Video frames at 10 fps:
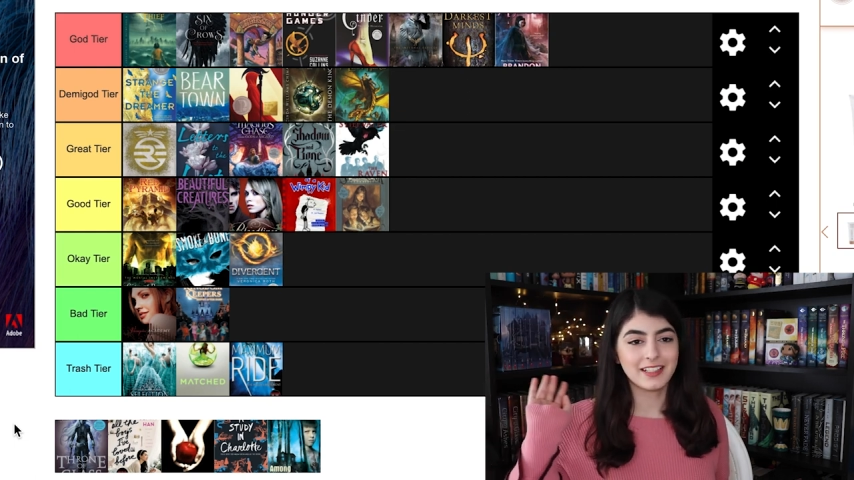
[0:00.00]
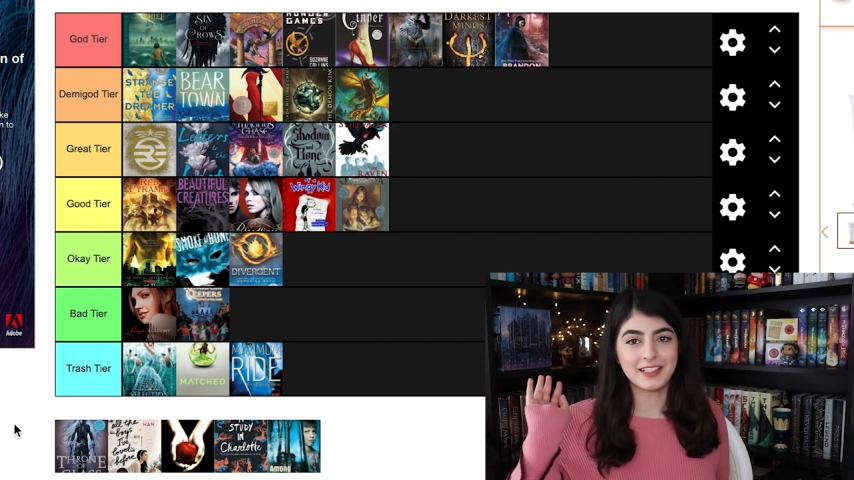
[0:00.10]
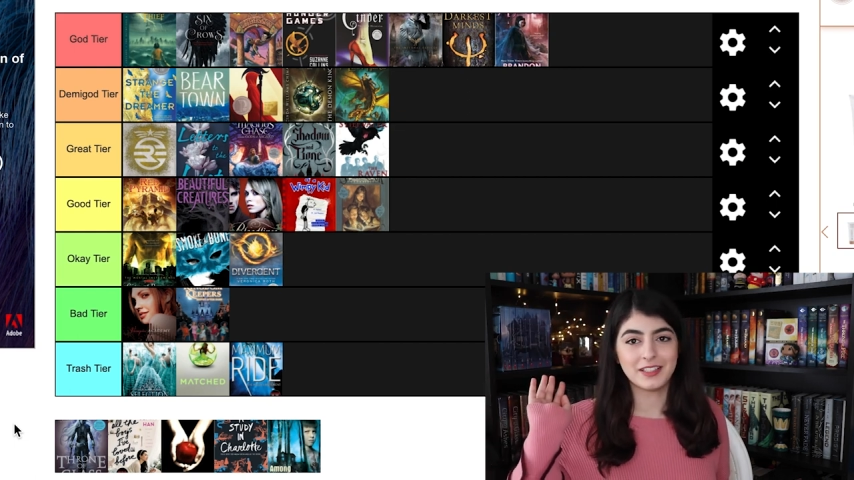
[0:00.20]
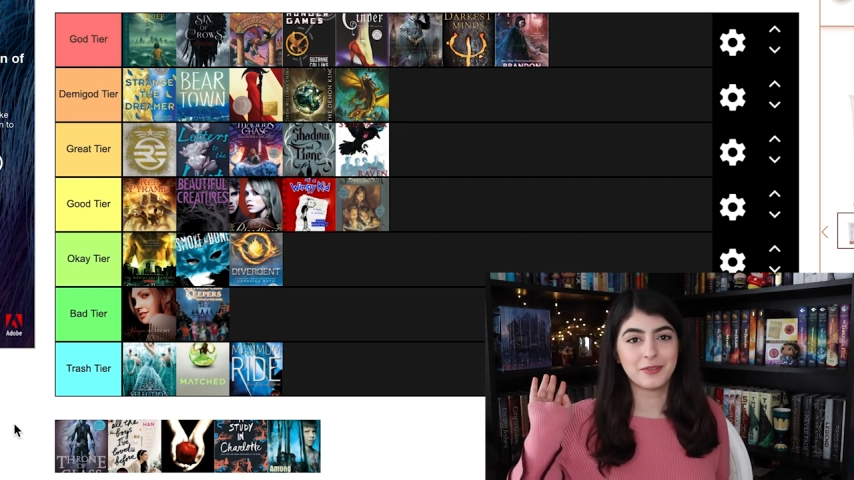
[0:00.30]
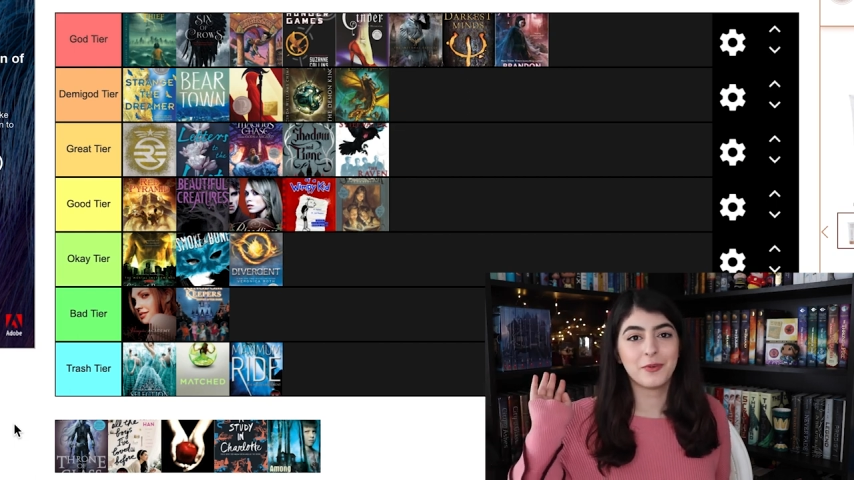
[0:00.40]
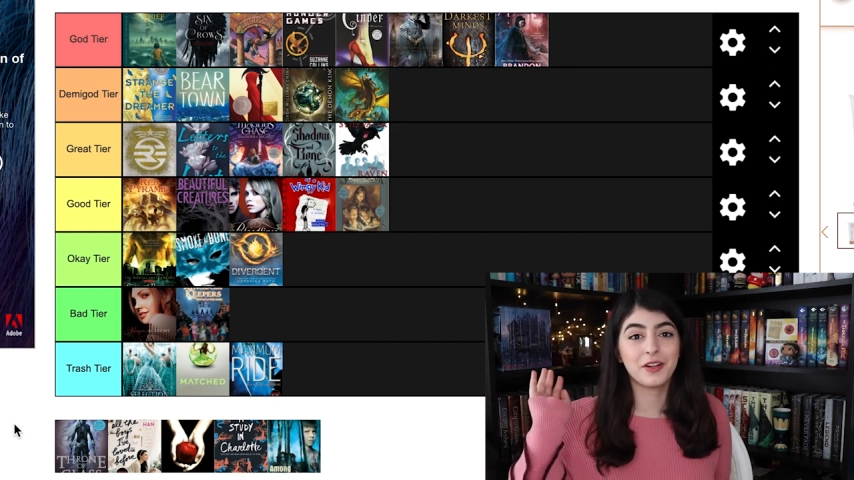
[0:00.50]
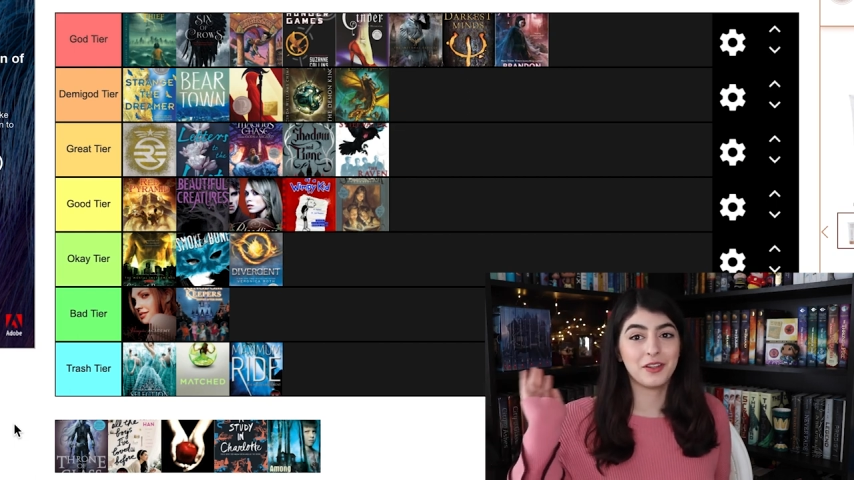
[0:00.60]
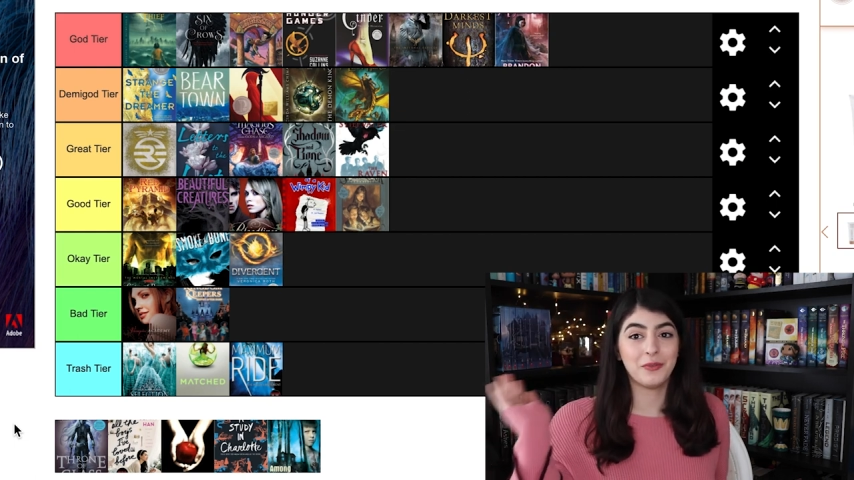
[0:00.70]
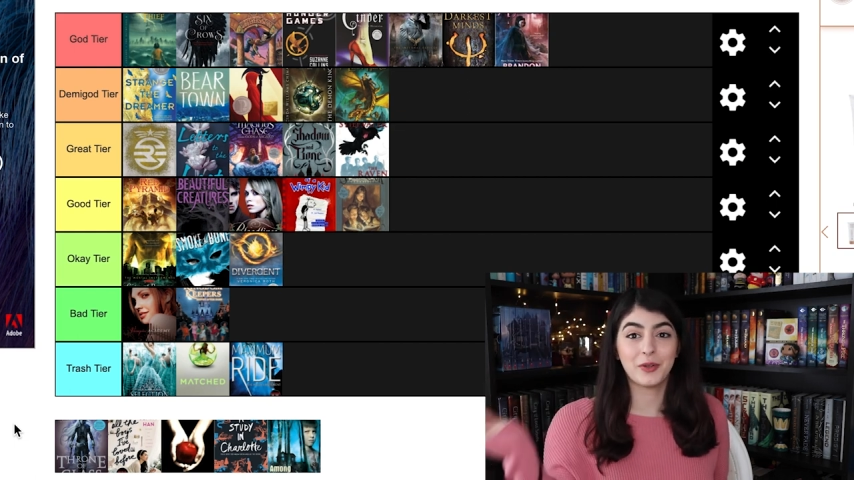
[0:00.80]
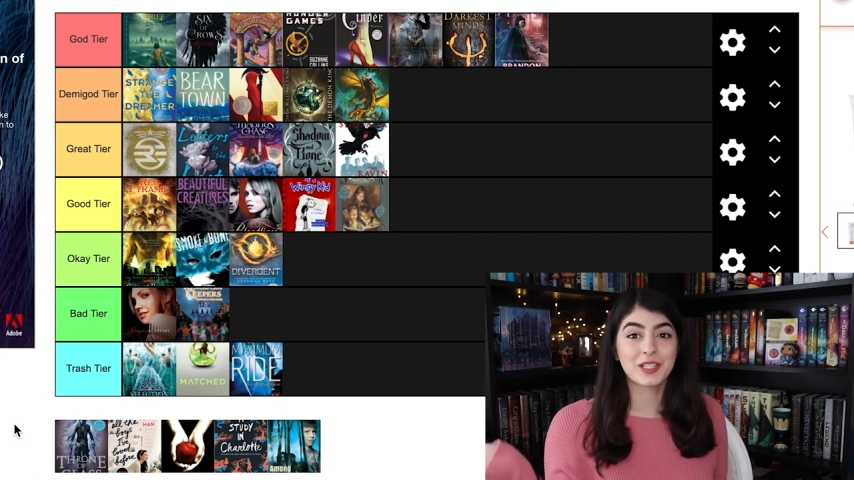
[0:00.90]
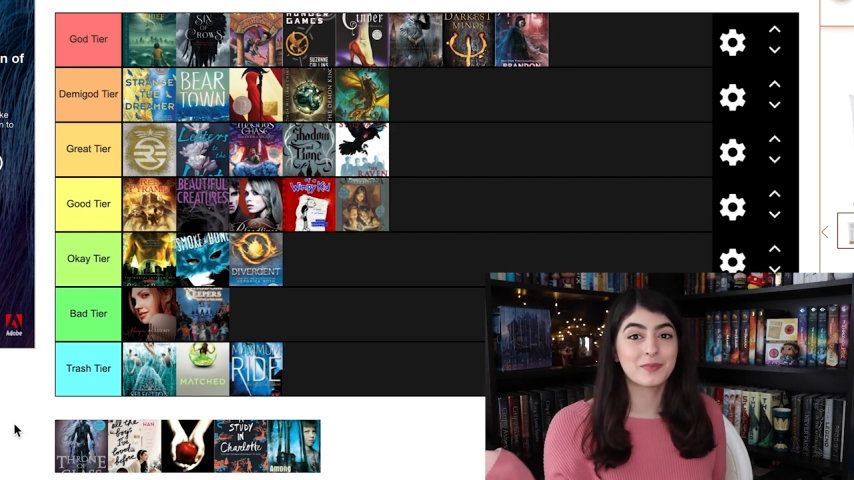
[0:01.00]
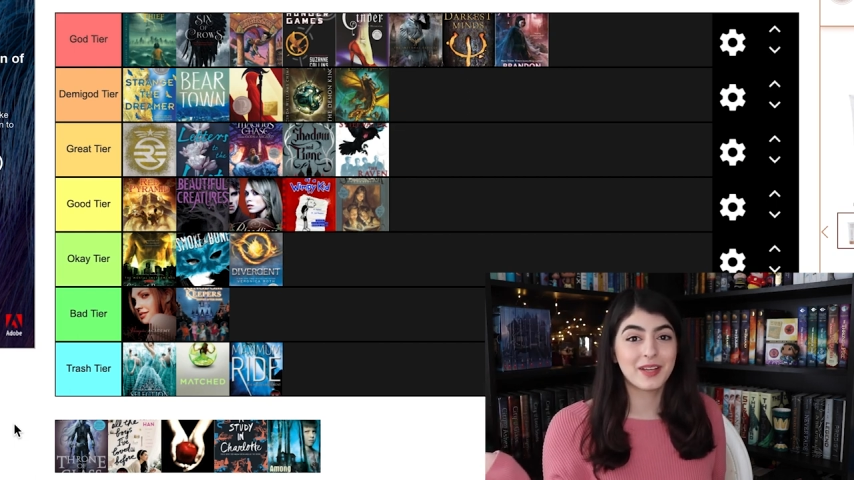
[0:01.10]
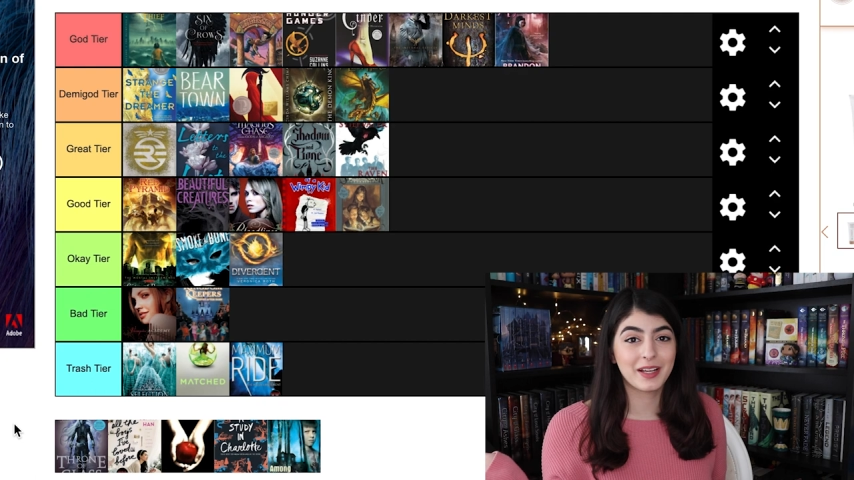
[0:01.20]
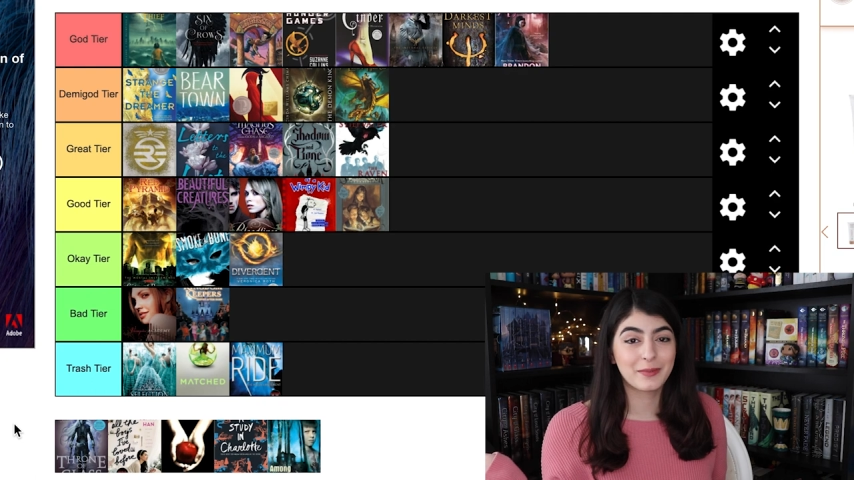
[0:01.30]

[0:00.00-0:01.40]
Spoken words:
is one of the worst